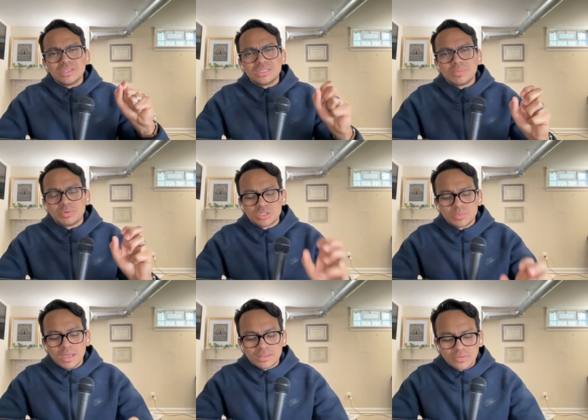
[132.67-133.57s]
us a
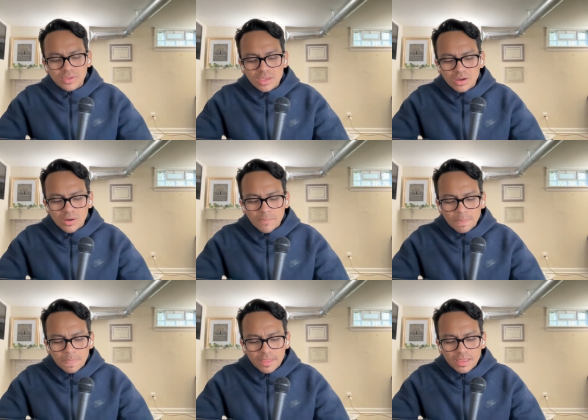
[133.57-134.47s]
perspective here
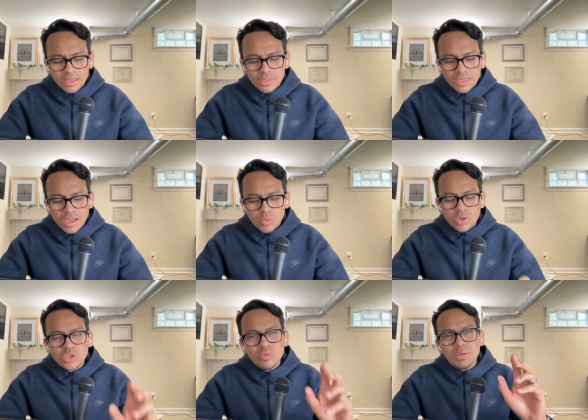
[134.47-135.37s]
that
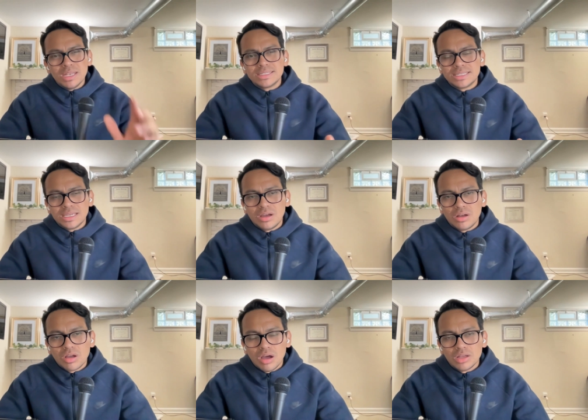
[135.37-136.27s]
when you meditate
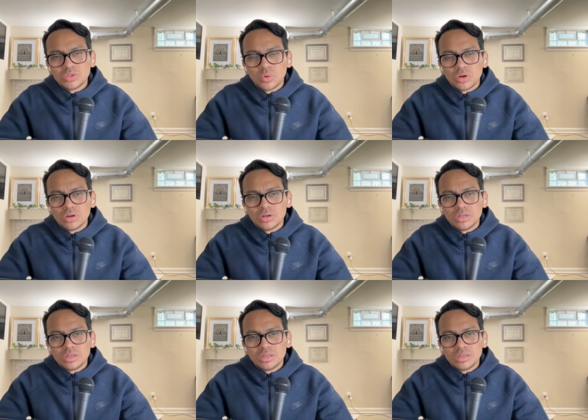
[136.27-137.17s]
on God's word,
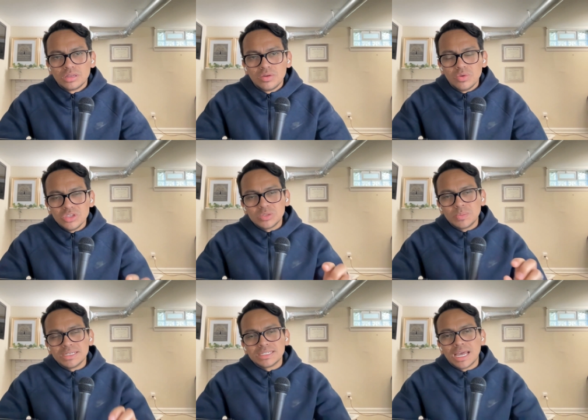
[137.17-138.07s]
when you
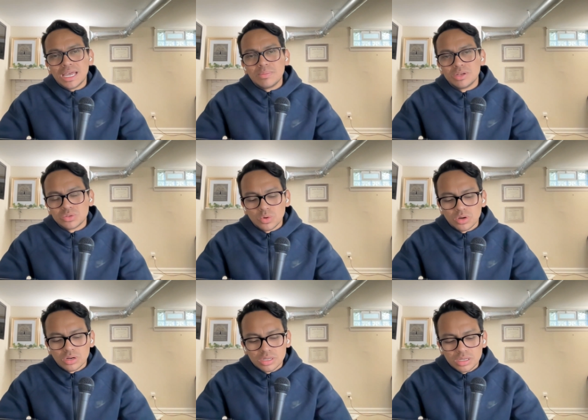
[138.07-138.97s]
spend time in his
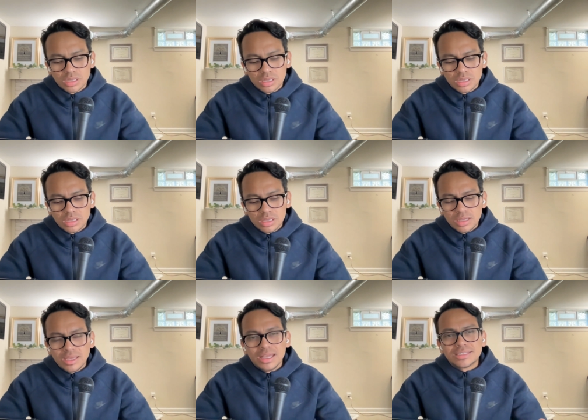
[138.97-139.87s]
word,
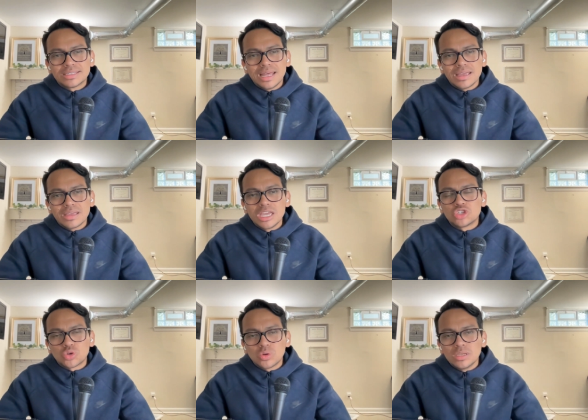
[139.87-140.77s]
it's like a
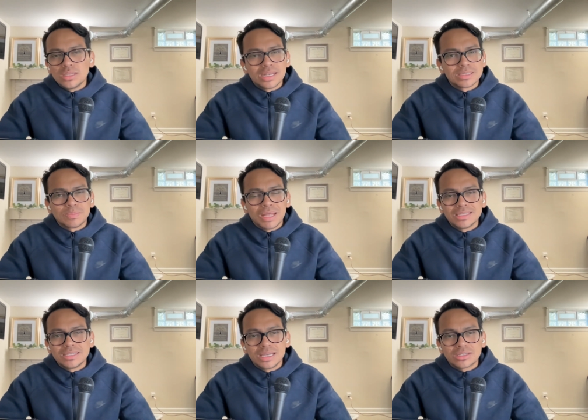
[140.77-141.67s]
tree that is
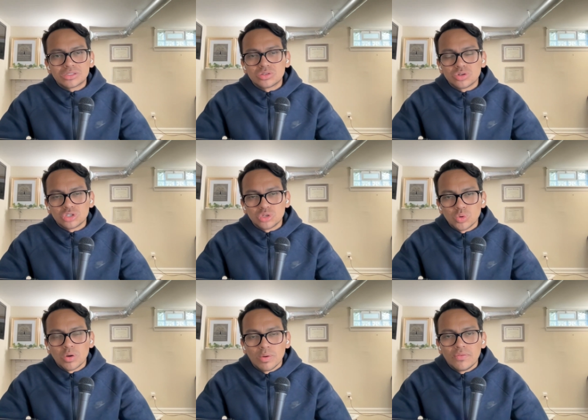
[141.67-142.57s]
planted next to
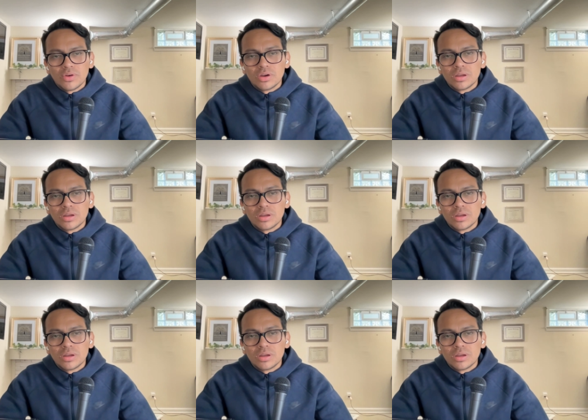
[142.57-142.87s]
a river.